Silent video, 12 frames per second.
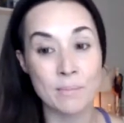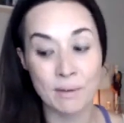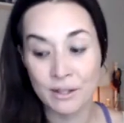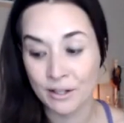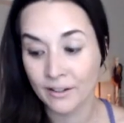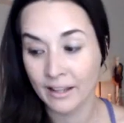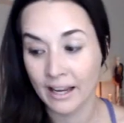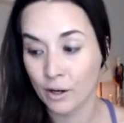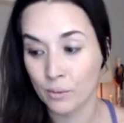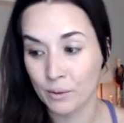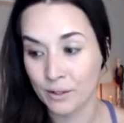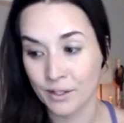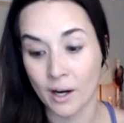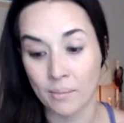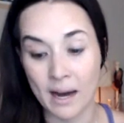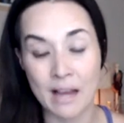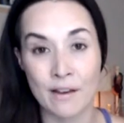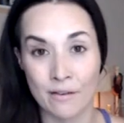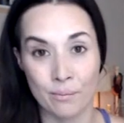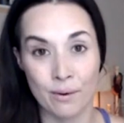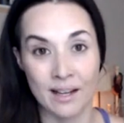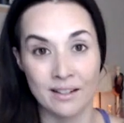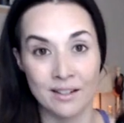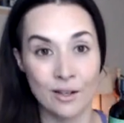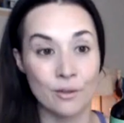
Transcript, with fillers: but they're like almost all my favorite brands too.